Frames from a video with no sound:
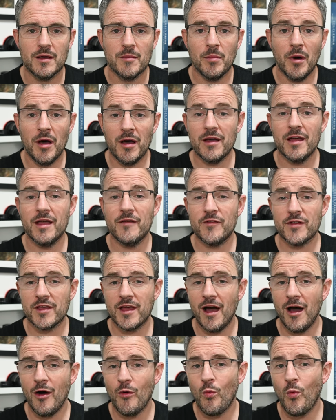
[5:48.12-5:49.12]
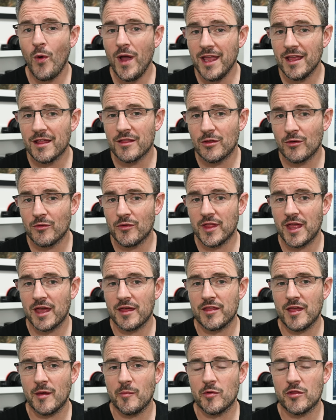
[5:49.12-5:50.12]
But if you can't wait until the
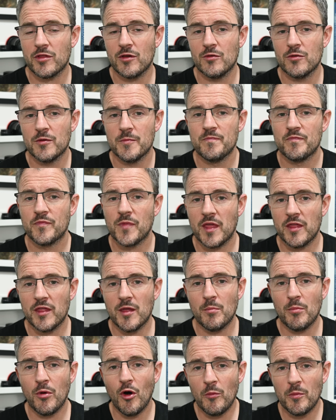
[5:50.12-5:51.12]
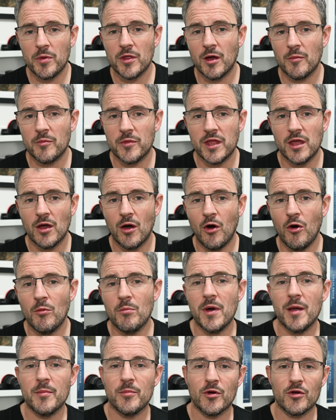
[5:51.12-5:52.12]
next episode, then I'm popping up the On
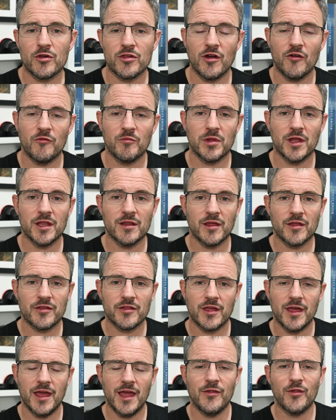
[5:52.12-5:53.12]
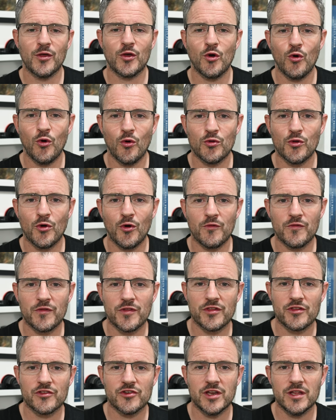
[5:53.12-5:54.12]
My Bookshelf playlist in the corner of
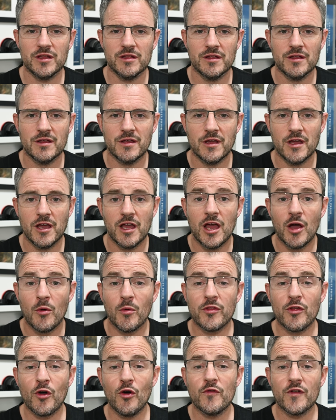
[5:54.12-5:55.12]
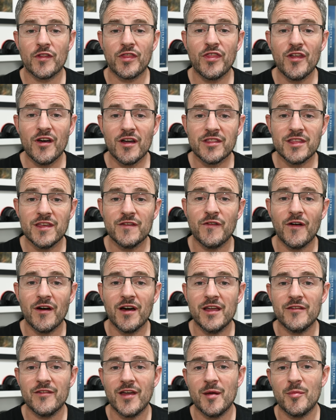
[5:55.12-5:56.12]
the screen. With over
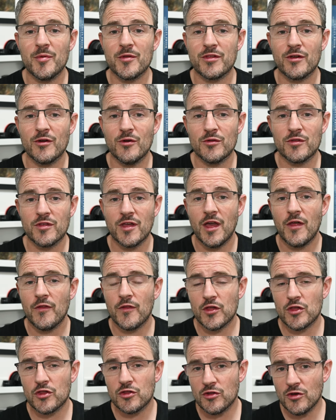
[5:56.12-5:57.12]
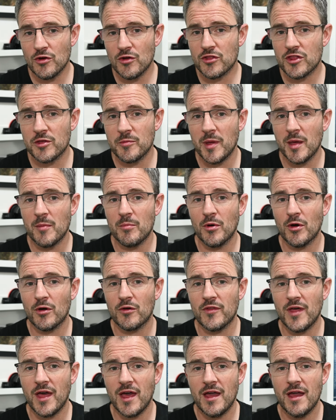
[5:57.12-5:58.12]
35 episodes, there's sure to be a
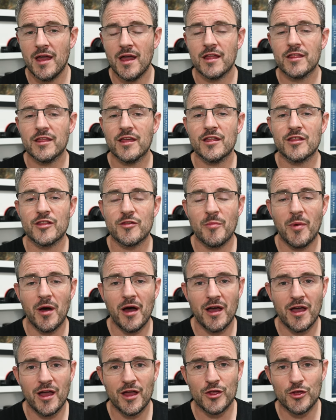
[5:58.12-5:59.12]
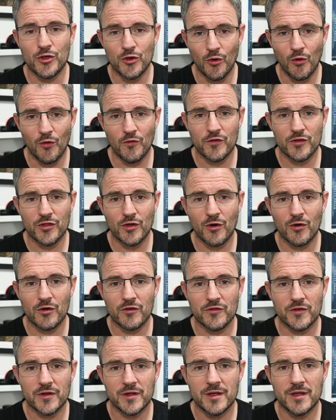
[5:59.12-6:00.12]
book there to inspire your
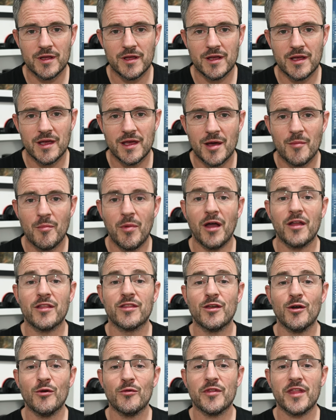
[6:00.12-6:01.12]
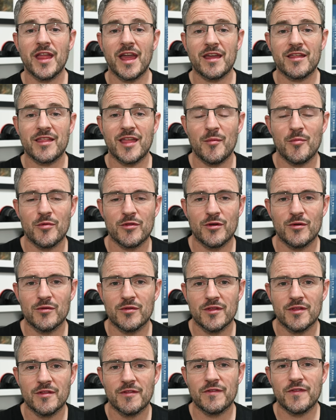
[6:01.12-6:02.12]
photography. But until the next
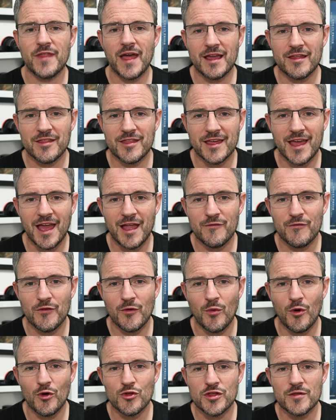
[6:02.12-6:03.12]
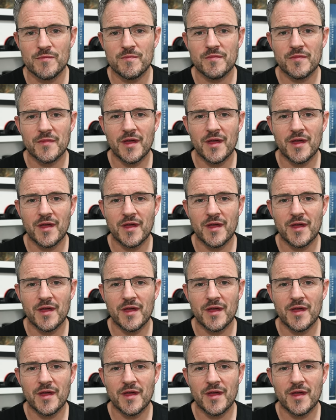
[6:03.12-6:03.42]
episode, thanks again for watching